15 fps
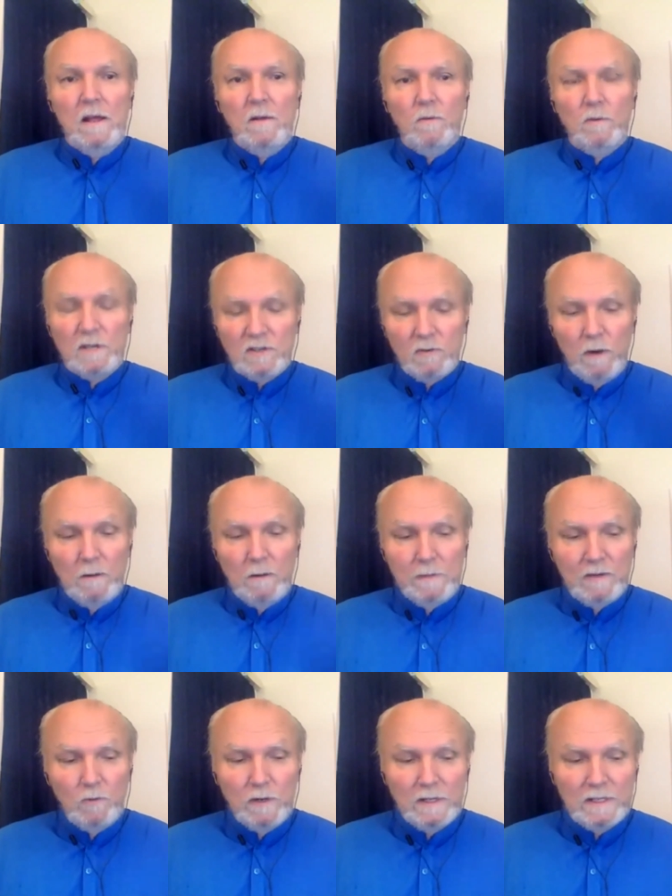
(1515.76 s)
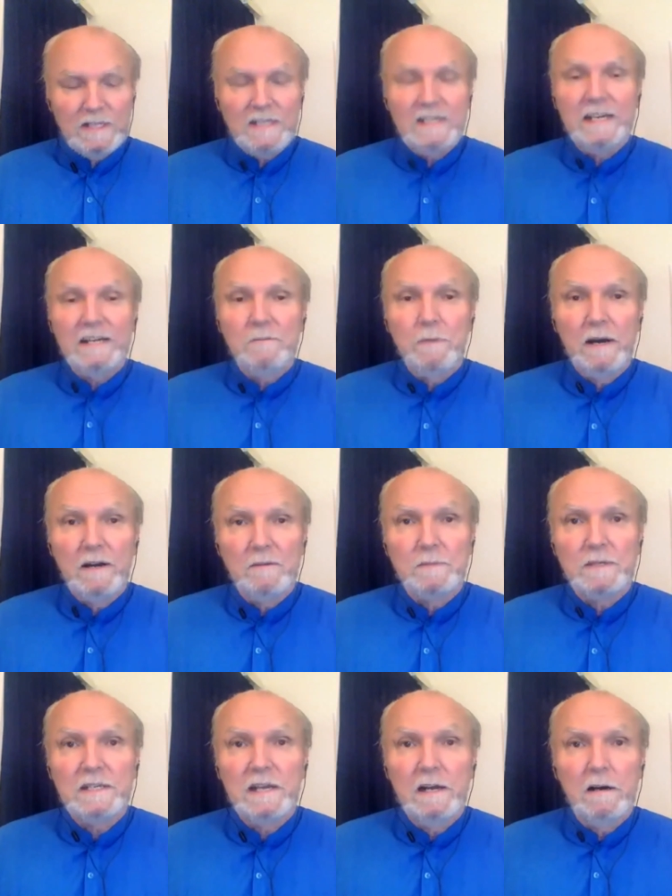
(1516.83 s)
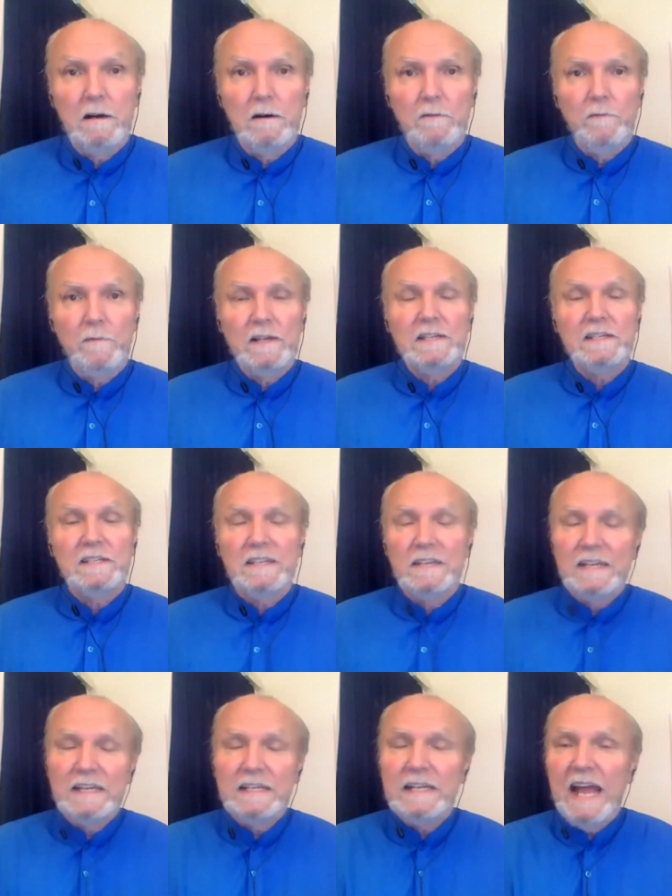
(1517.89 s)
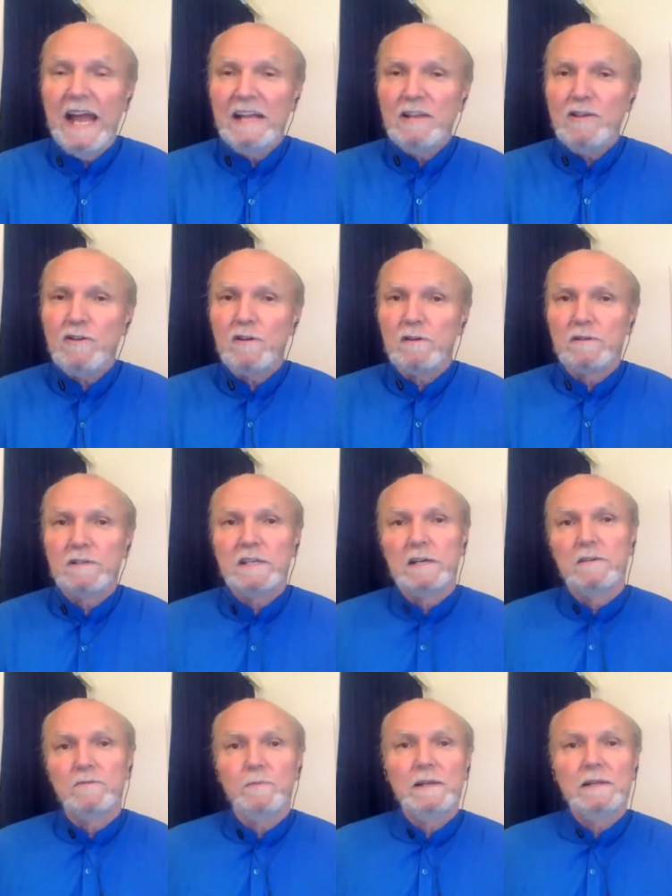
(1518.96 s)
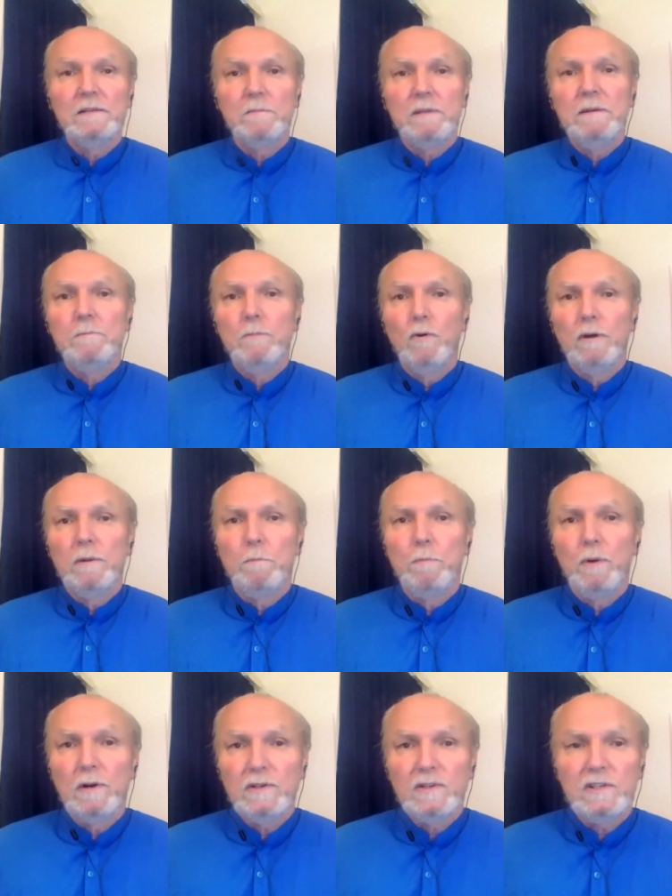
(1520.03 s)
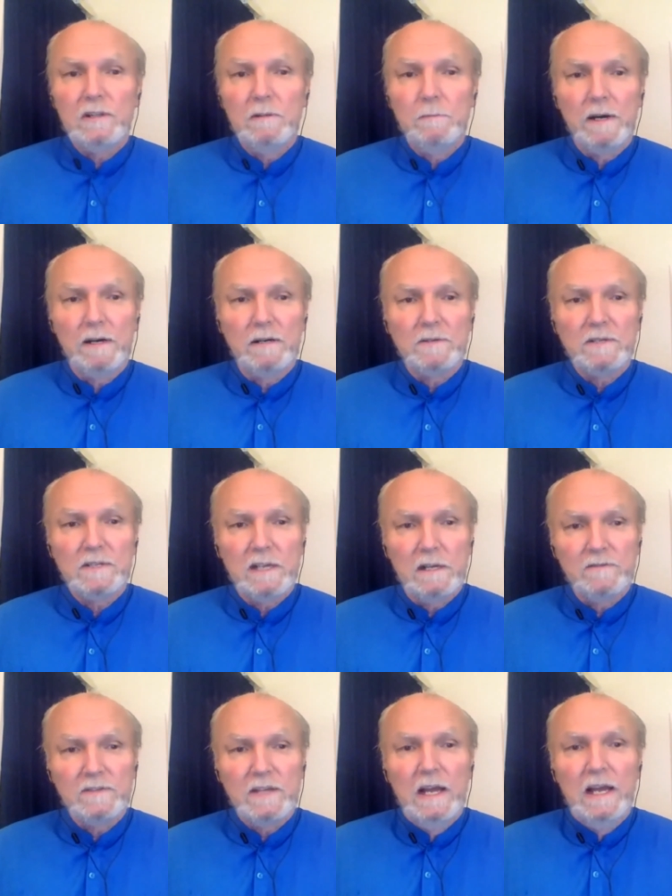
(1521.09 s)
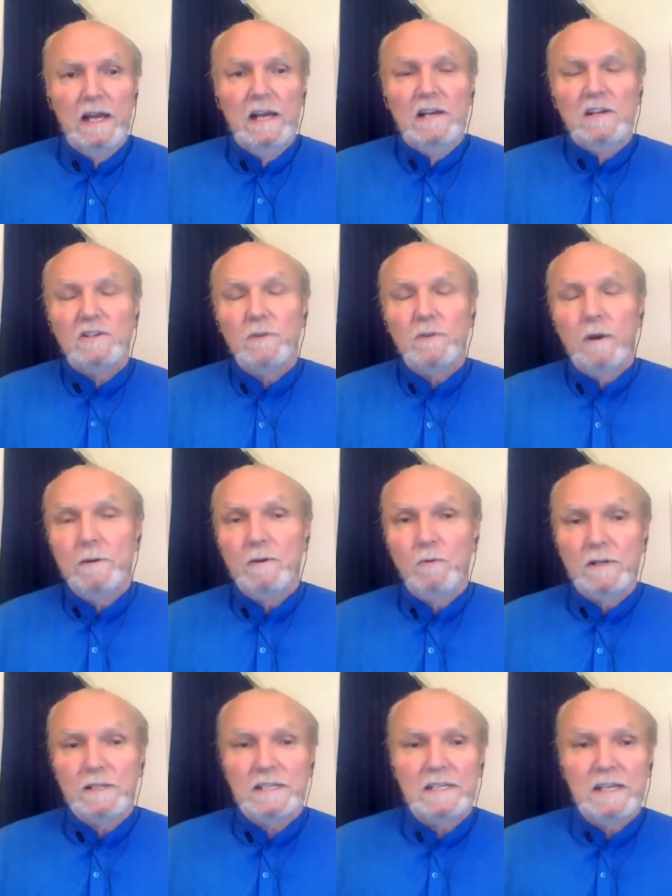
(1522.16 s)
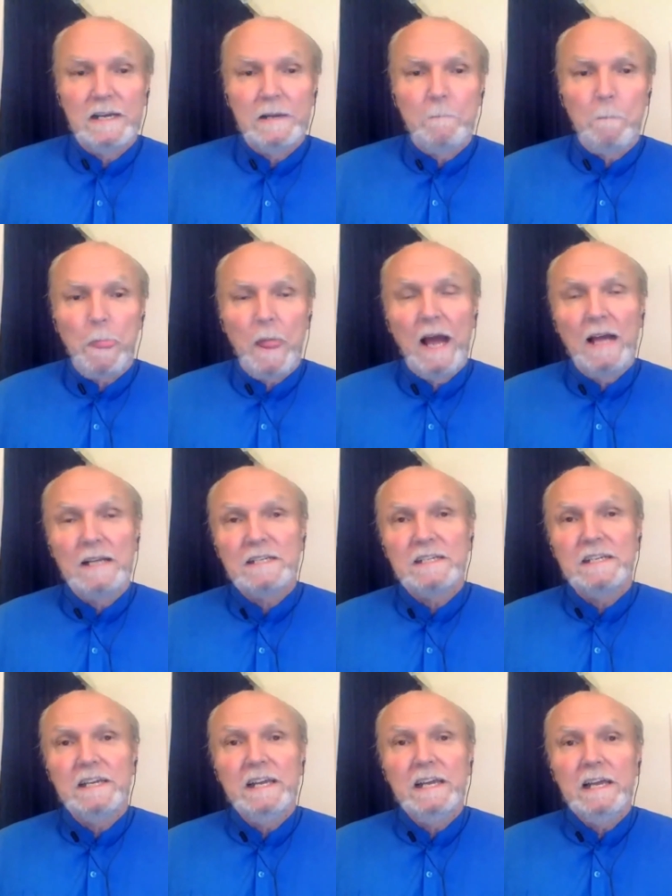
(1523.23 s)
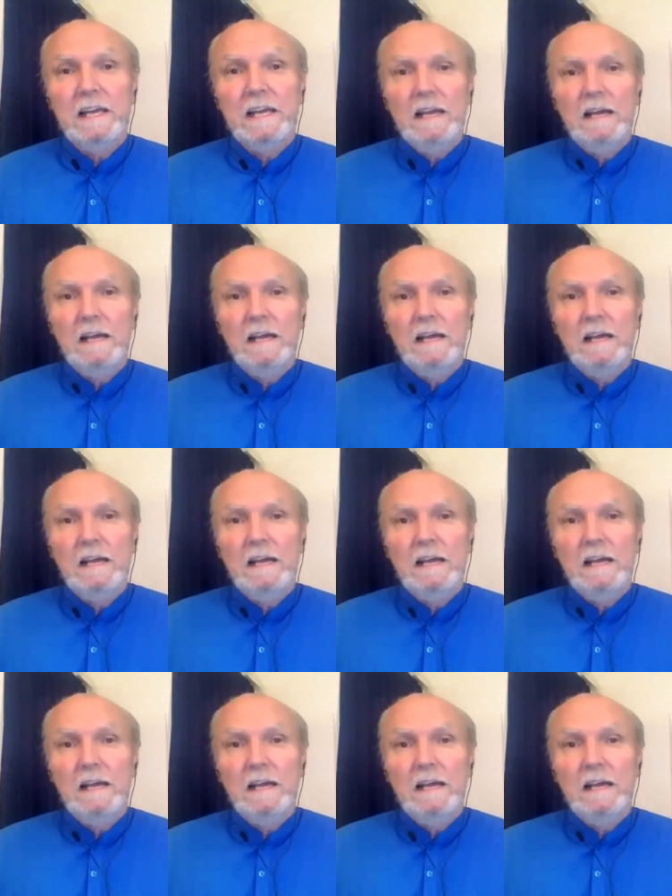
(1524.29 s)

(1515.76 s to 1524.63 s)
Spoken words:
where Swami once said about himself is to detach ourselves, be more impersonal about ourselves. Swami once said, I see